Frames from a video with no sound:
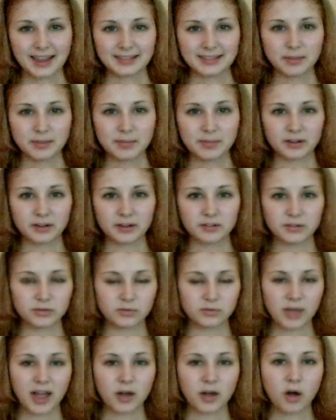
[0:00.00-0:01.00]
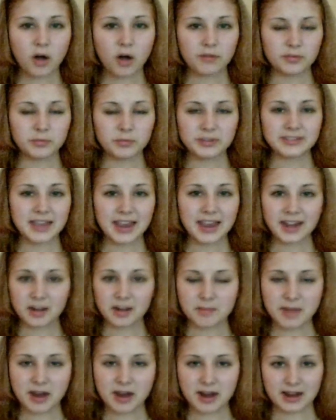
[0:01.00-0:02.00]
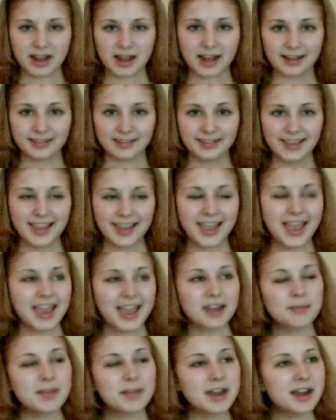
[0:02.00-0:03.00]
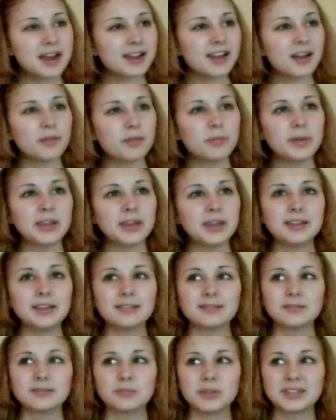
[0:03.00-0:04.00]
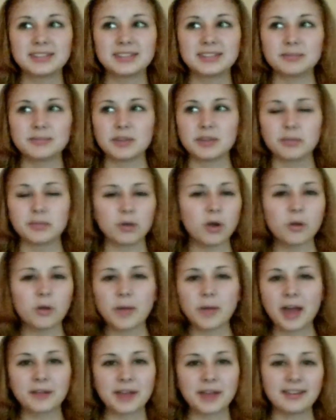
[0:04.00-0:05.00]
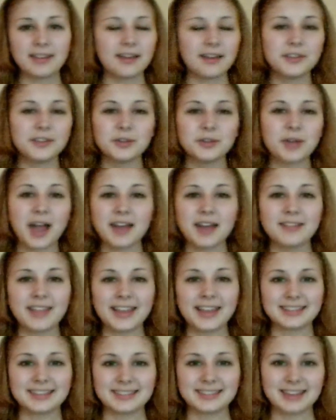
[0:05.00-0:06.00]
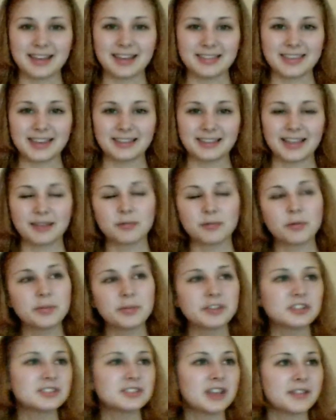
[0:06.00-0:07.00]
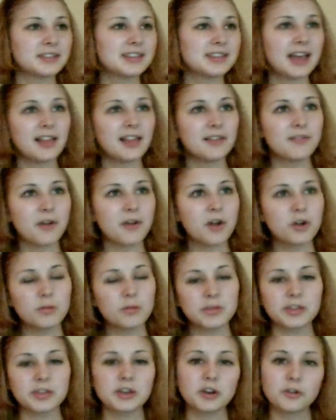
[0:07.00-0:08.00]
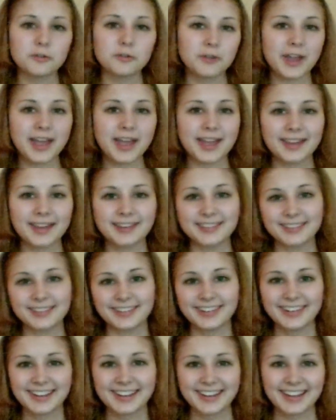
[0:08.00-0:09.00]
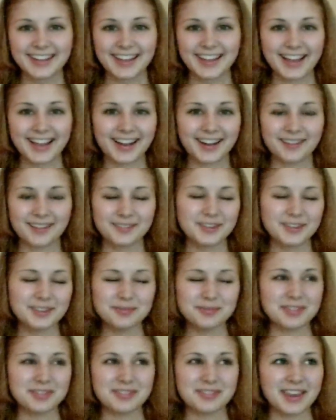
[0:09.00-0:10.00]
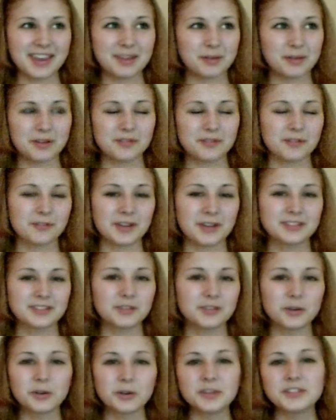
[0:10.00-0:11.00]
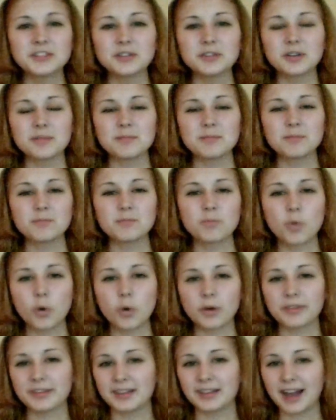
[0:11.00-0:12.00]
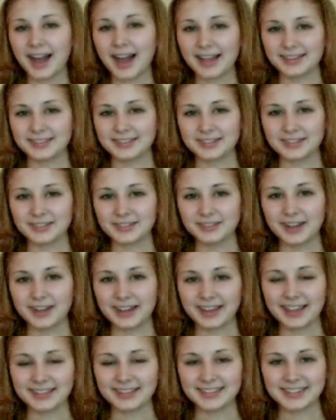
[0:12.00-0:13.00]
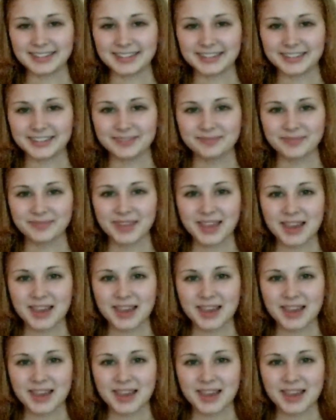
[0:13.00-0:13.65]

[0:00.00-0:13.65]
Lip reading: as compared to how often we say it in America. In America, we throw around I love you kind of like it's nothing. Like we'll be just on the telephone with a girlfriend or just with any one of your friends. Girls do it more than guys do, I guess, here.